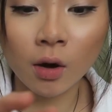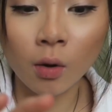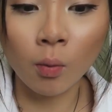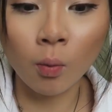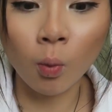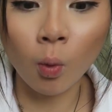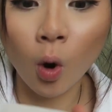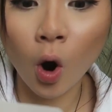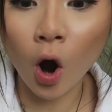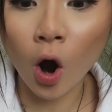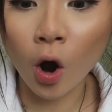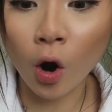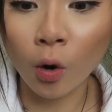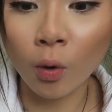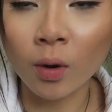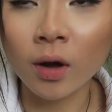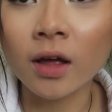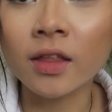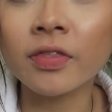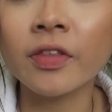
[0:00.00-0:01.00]

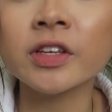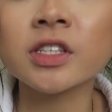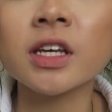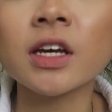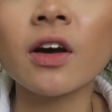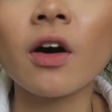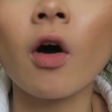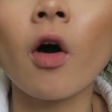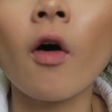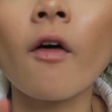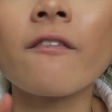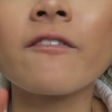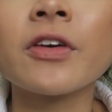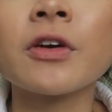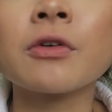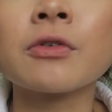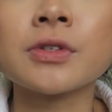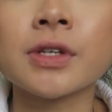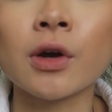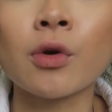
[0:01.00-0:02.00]
Whoa, this like
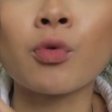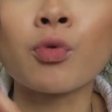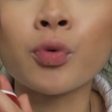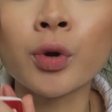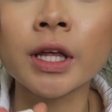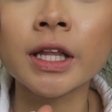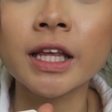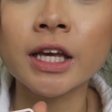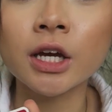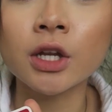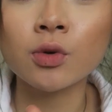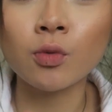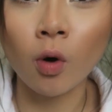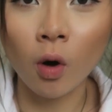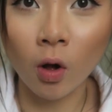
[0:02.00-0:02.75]
feels like really good